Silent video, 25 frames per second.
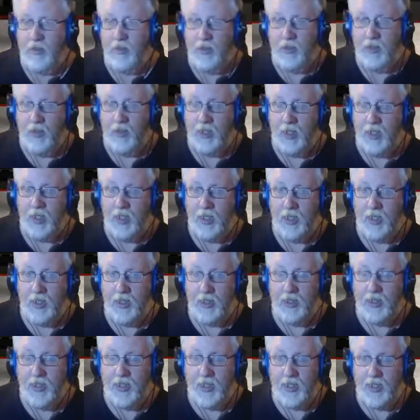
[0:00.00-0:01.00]

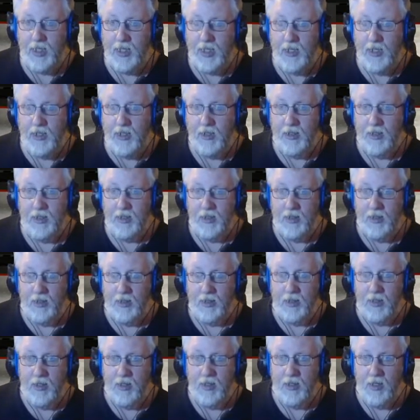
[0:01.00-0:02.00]
and
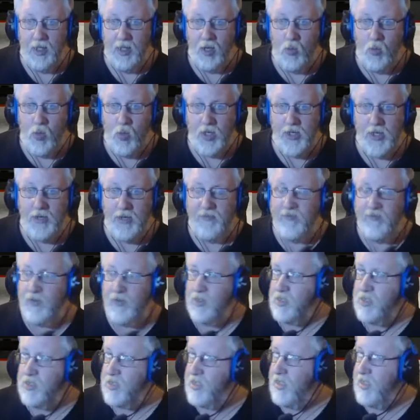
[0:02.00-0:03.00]
I won the
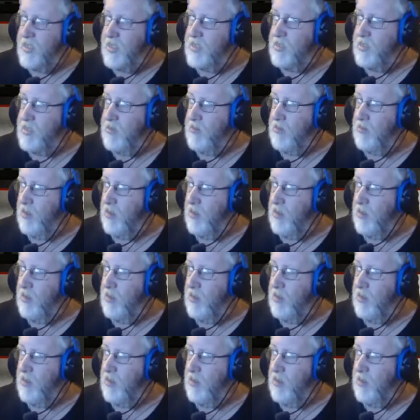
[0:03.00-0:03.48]
first season,